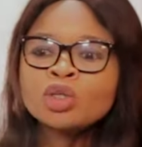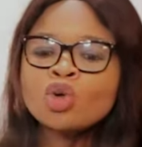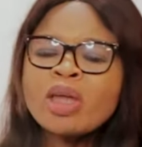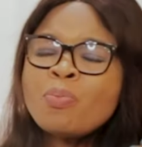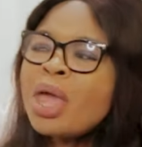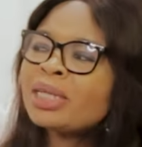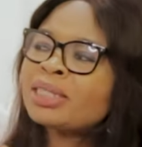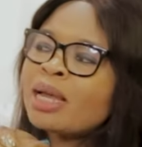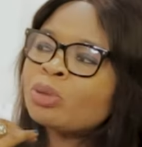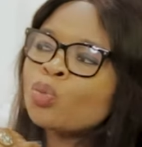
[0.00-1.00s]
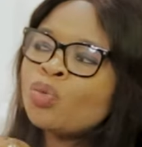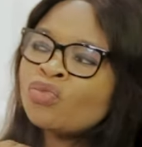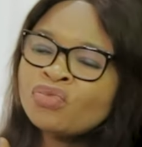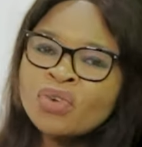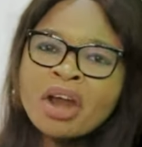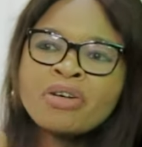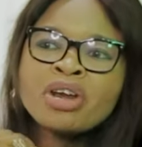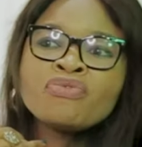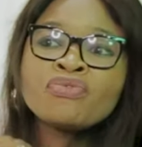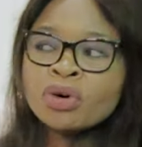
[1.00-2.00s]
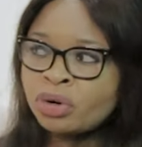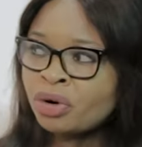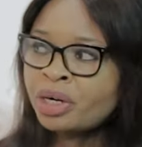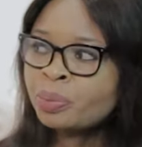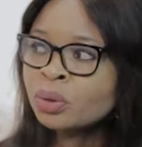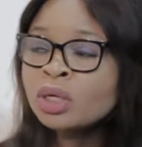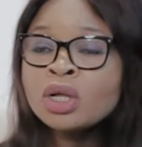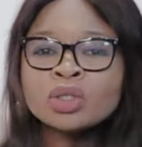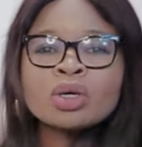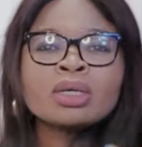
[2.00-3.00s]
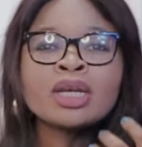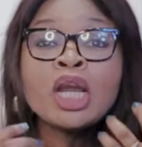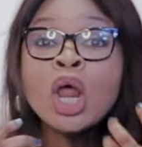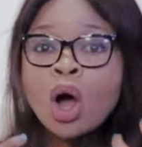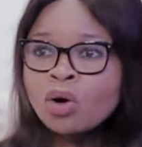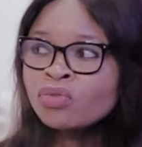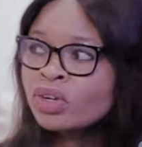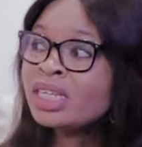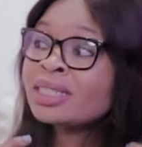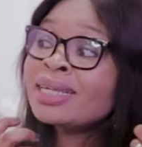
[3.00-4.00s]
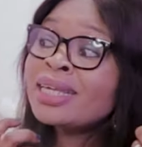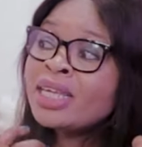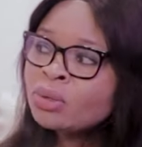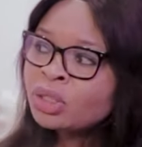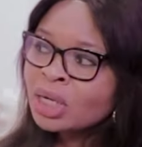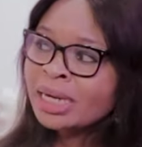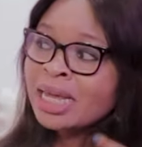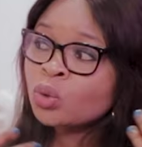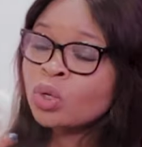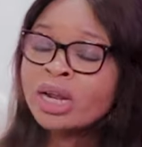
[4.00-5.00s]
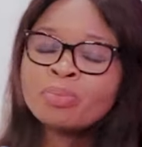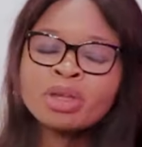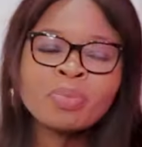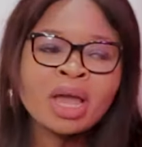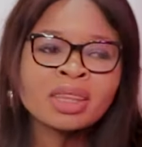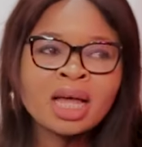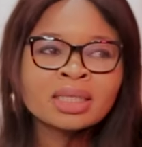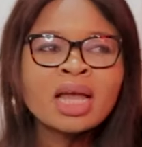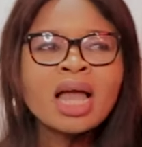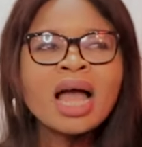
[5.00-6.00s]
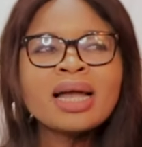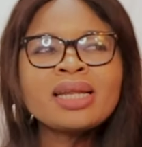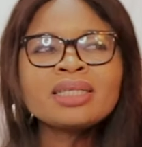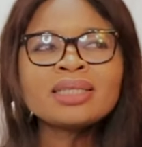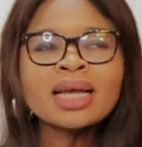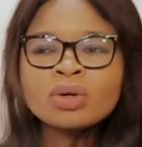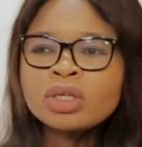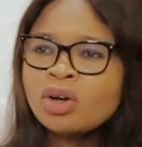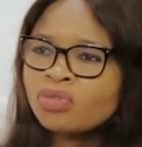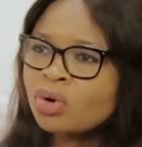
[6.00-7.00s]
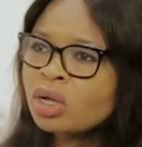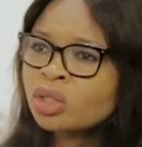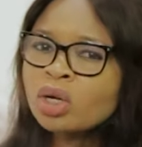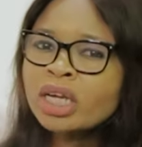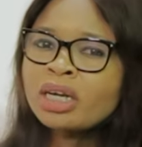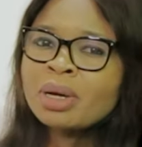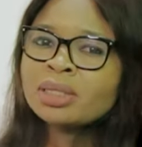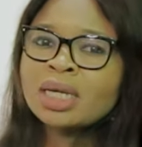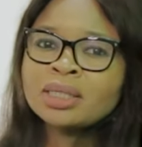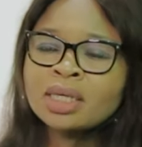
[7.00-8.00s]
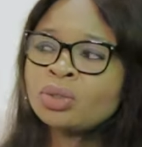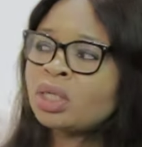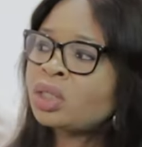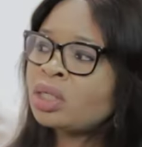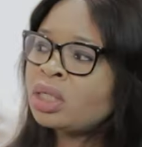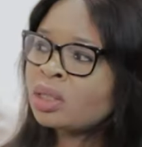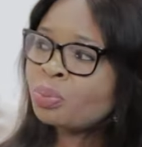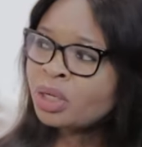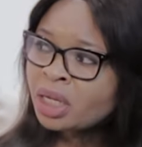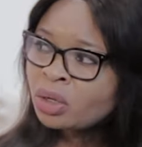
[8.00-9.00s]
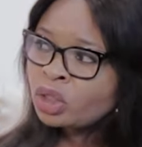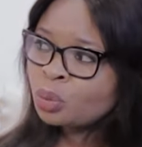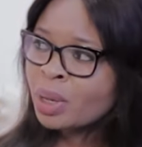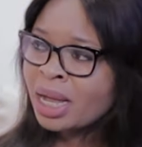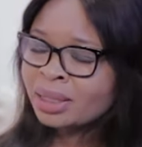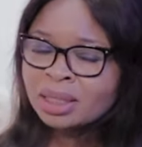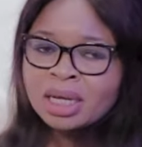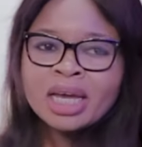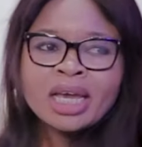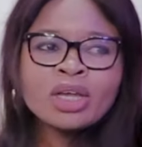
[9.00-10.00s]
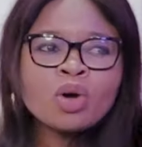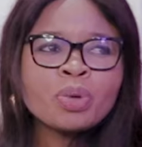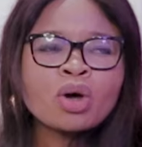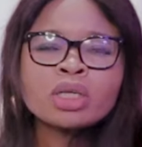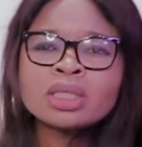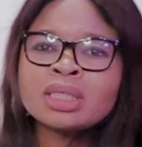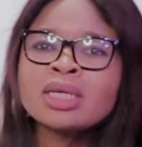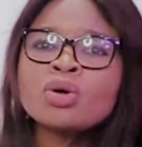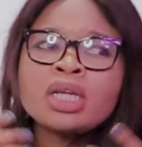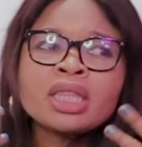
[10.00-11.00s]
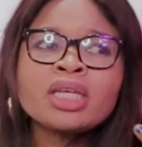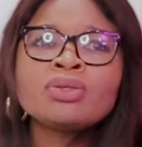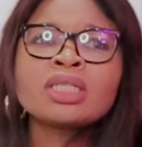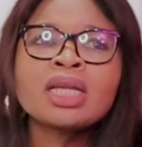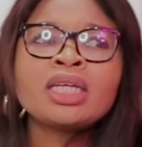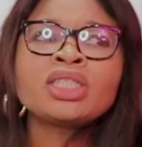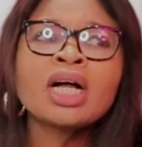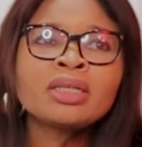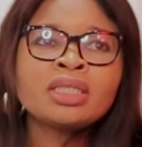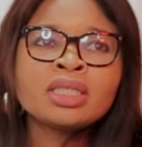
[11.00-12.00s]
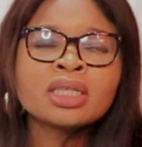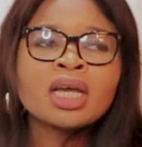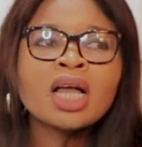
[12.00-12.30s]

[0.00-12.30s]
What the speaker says: So it makes them to be very vulnerable. So love is huge, and that's what I mean by that. And then secondly, of course, talking about sex education is a huge part, you know, because the only thing you tell a child is,